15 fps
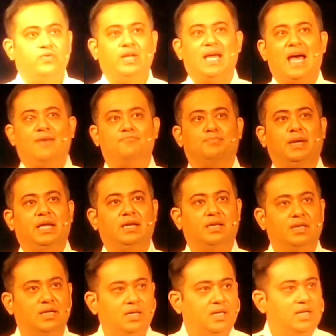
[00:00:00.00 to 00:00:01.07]
we have
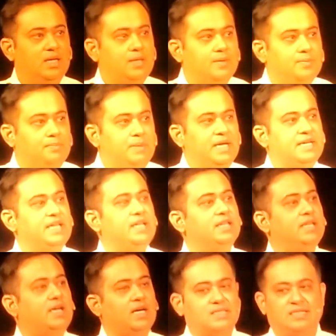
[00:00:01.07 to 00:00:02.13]
been
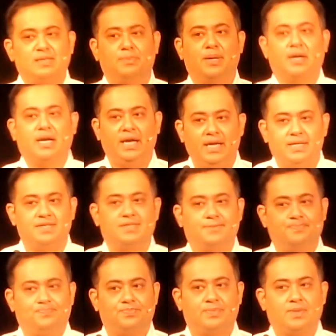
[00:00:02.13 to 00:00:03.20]
meeting the customer needs.